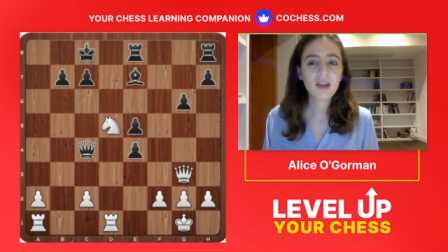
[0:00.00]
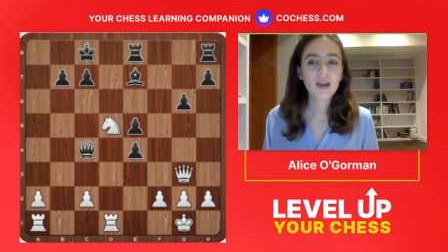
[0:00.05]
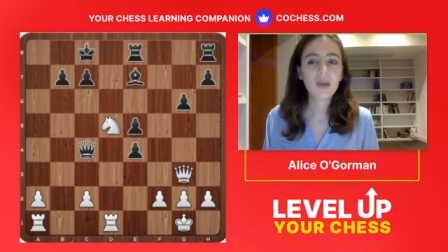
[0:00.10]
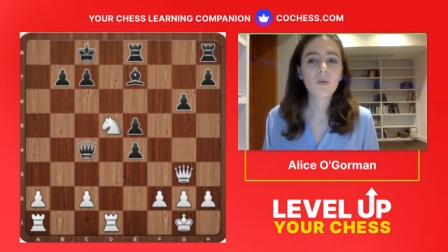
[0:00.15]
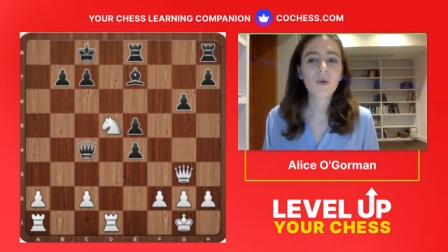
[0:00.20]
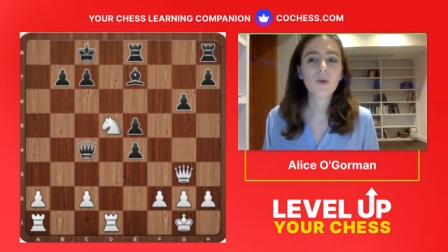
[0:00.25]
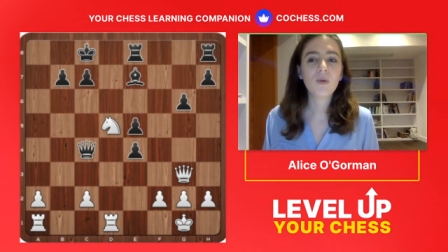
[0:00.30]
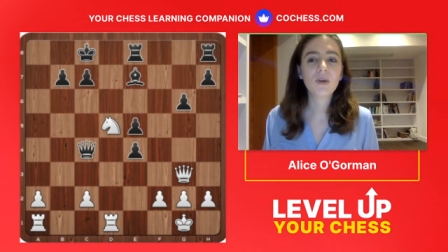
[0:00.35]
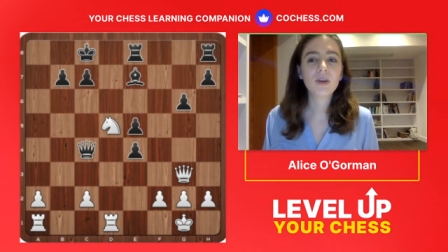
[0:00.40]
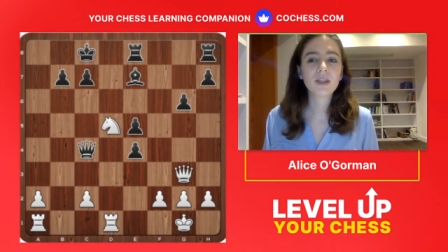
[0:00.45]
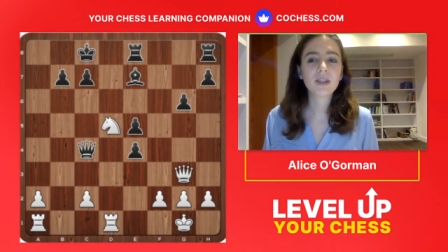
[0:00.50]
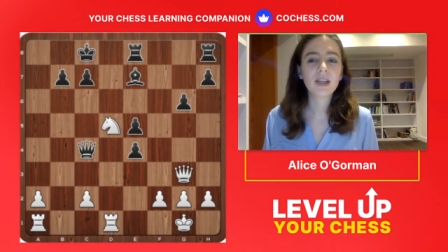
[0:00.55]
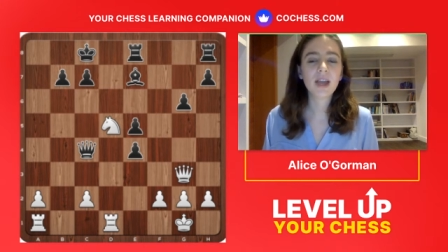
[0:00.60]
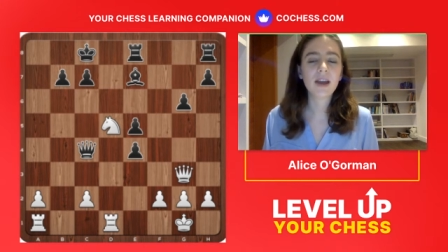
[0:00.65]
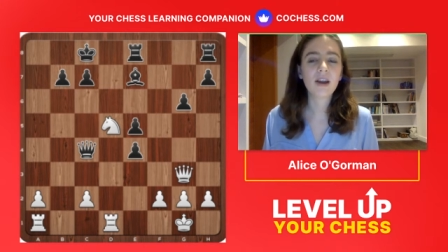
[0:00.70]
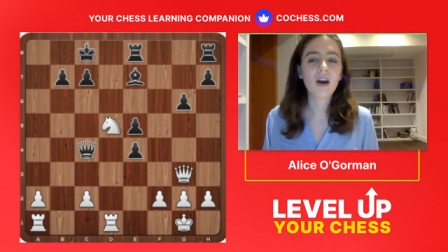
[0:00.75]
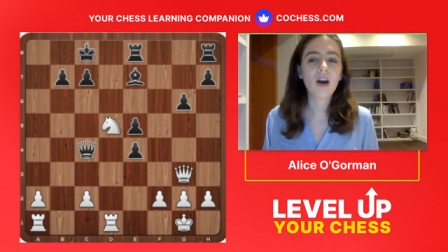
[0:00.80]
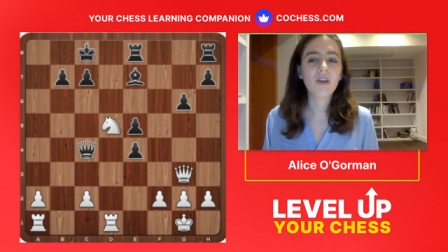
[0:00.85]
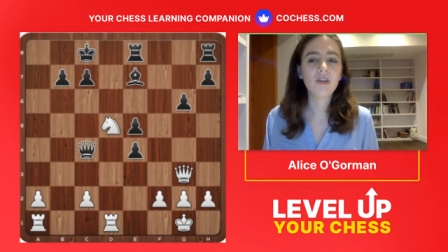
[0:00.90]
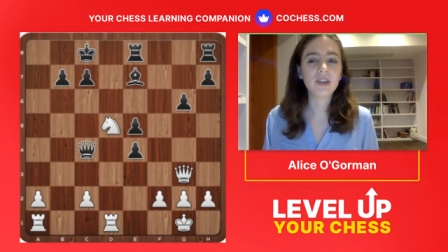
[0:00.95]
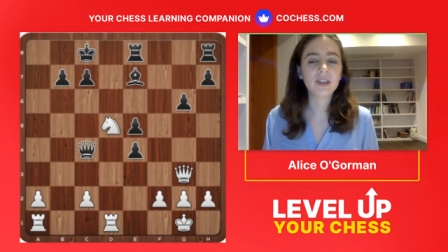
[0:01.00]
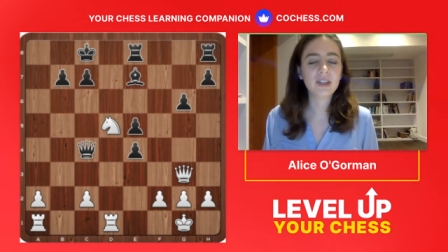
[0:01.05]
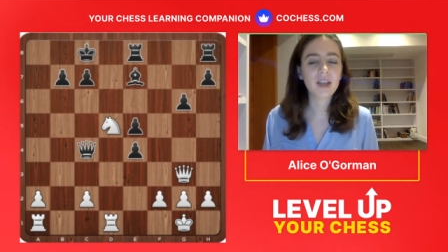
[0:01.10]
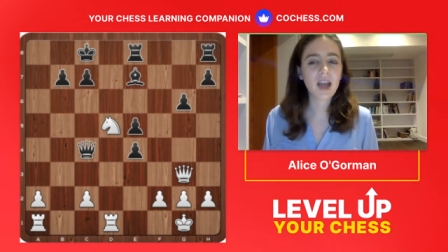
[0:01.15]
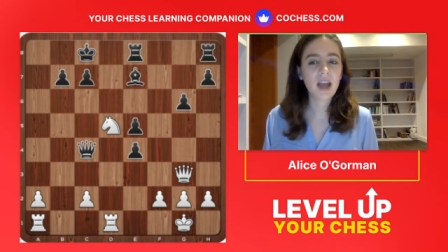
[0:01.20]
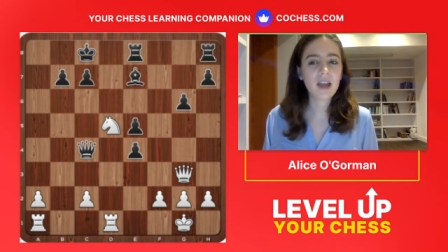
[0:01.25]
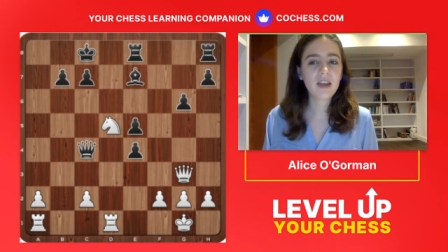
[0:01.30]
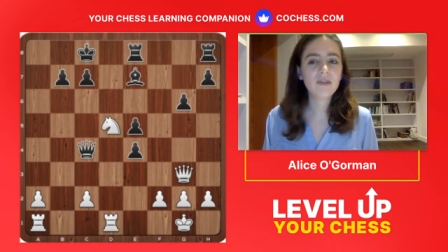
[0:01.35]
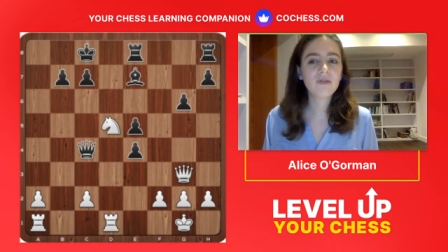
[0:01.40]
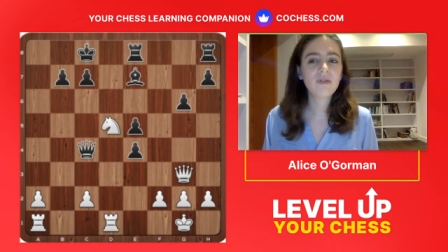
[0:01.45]
We want to get on this
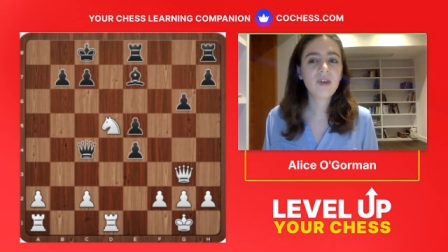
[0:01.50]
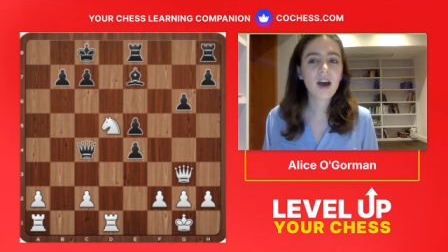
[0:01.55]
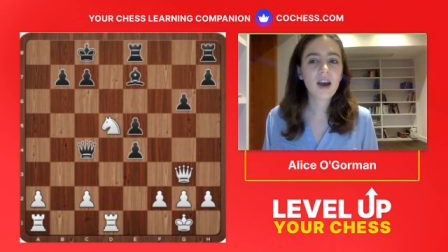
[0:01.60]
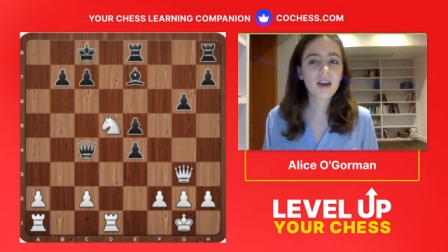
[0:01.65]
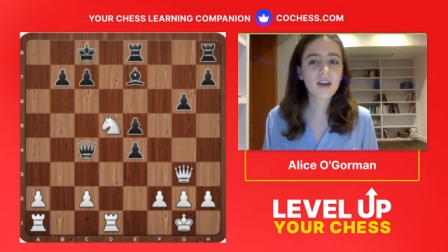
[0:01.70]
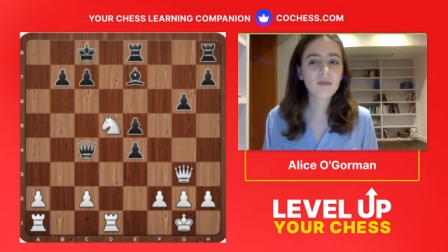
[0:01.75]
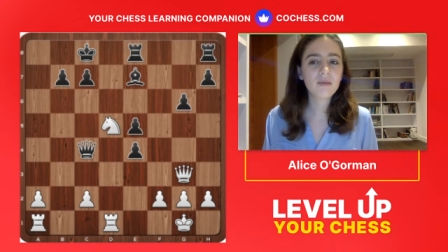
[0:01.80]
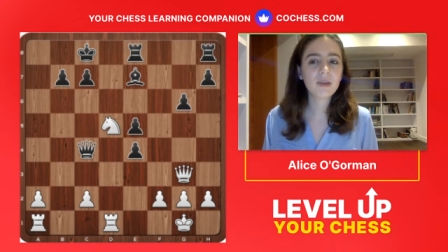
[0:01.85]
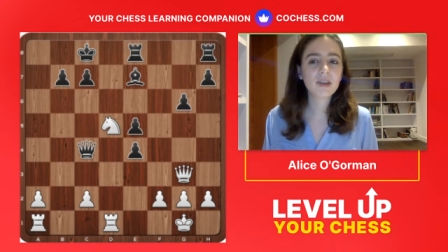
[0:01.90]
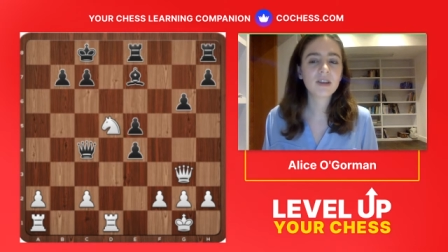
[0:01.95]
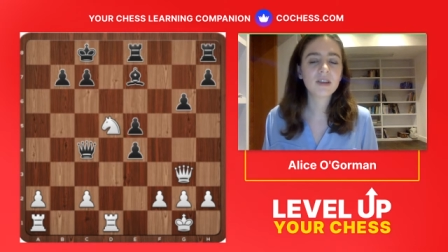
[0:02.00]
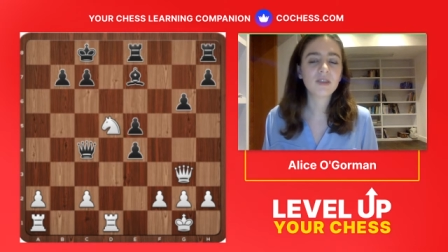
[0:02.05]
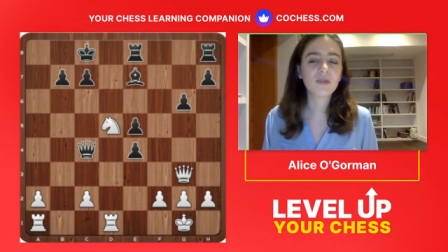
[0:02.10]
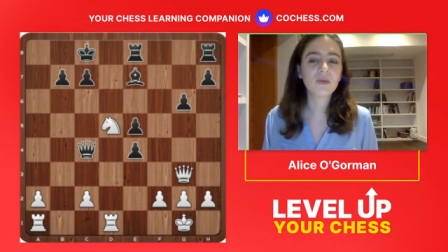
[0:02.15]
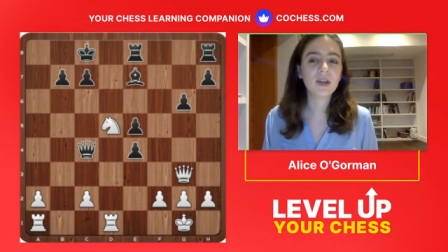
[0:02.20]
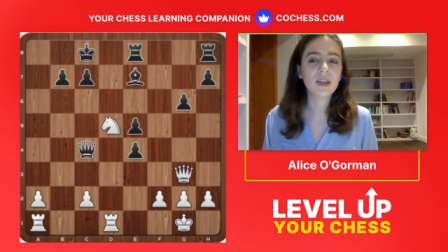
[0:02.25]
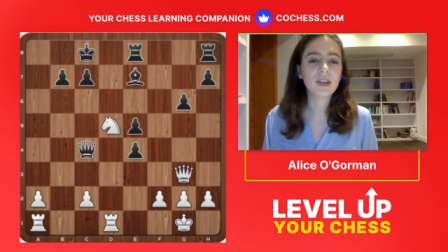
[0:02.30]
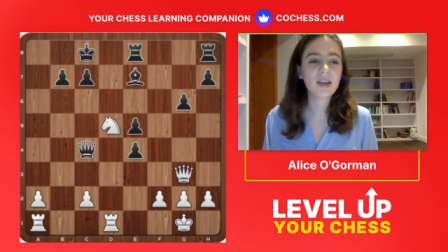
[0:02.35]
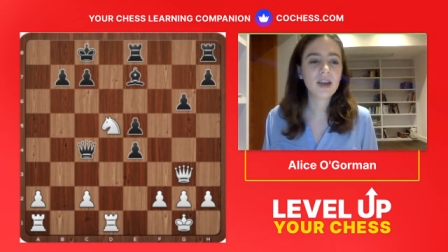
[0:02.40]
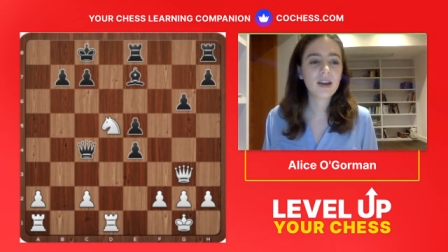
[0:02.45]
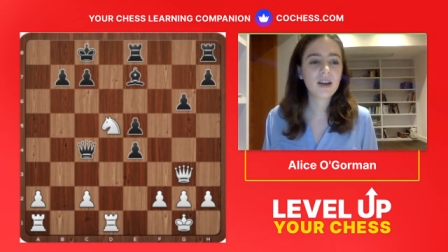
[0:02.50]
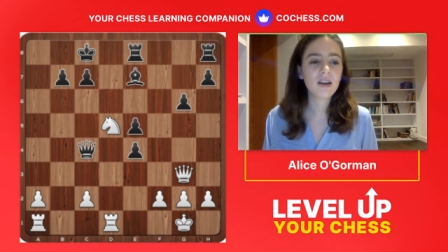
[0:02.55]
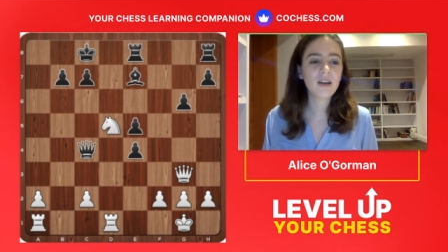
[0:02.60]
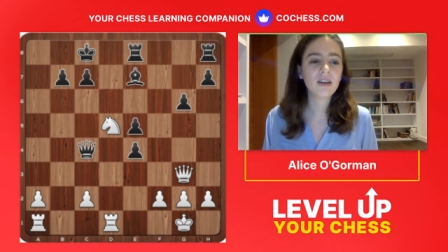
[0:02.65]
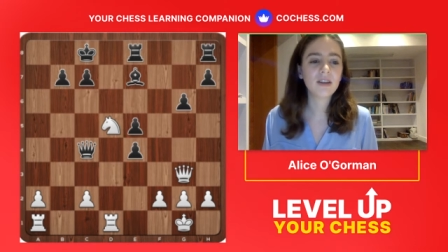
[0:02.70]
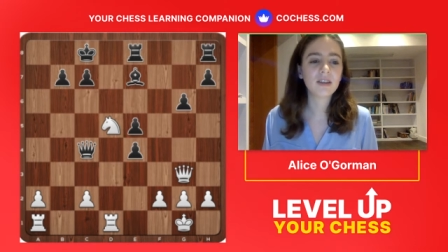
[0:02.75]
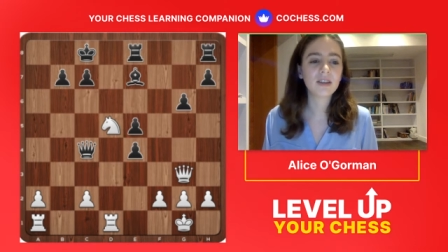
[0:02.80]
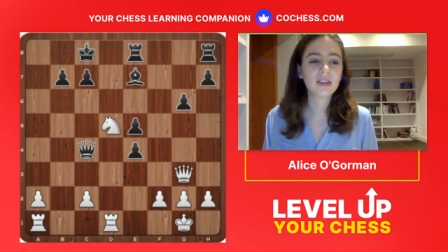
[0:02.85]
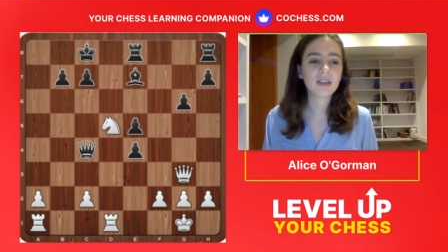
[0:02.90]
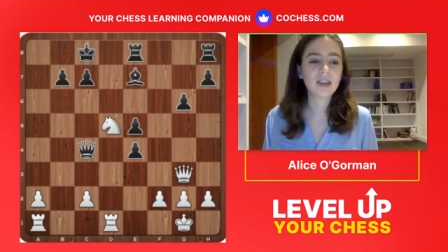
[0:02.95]
A file because if we get
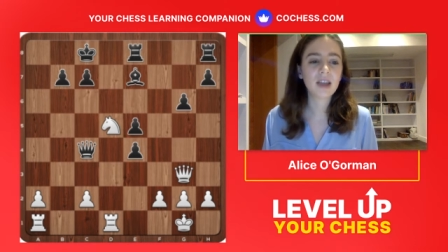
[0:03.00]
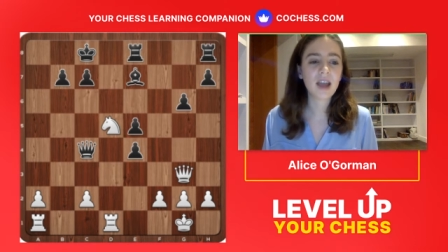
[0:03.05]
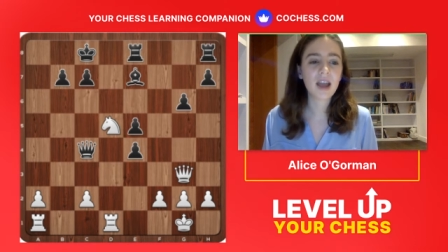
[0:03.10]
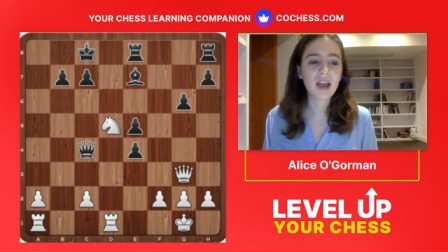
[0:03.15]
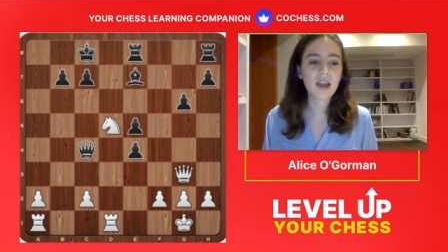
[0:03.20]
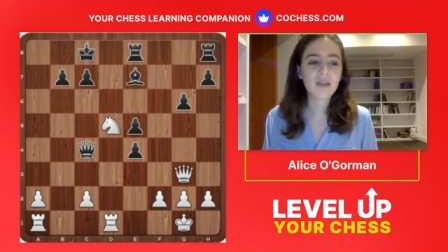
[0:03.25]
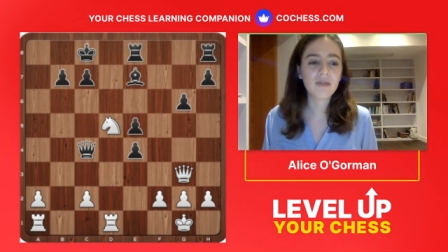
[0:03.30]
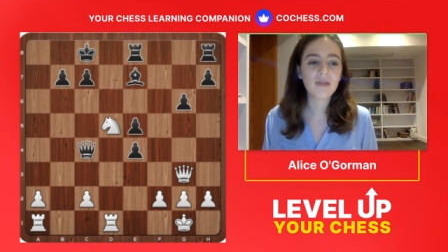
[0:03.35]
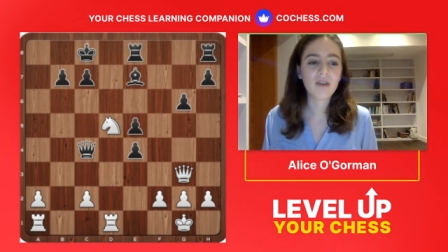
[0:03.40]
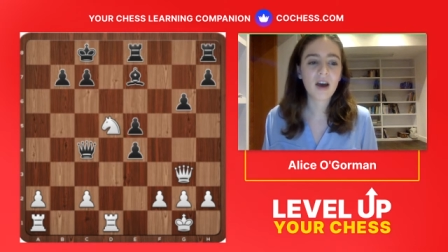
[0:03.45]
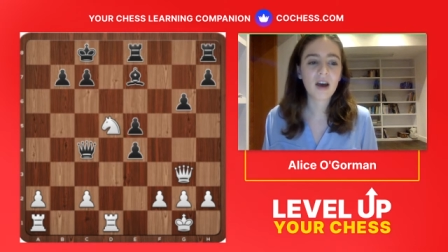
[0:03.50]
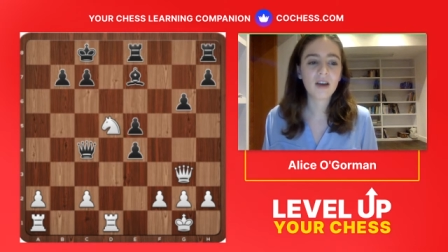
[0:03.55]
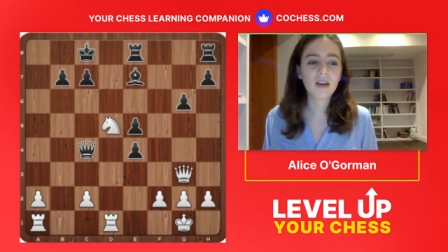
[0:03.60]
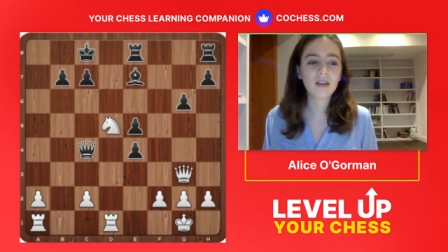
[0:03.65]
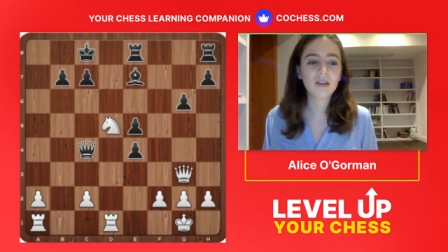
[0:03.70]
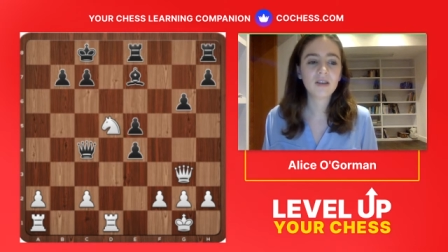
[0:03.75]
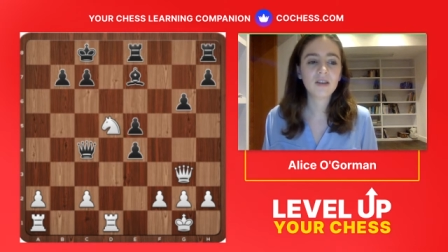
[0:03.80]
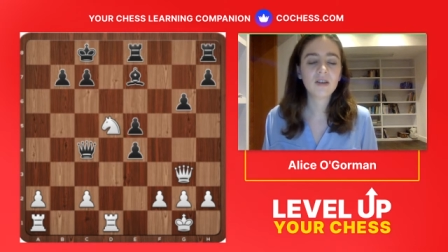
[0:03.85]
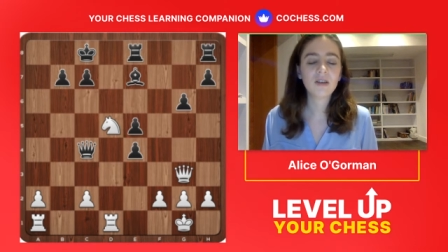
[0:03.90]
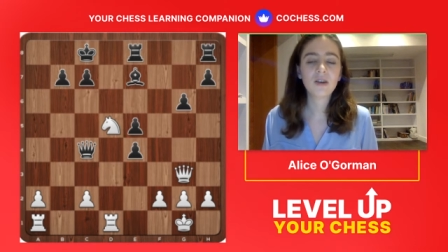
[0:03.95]
along this A file,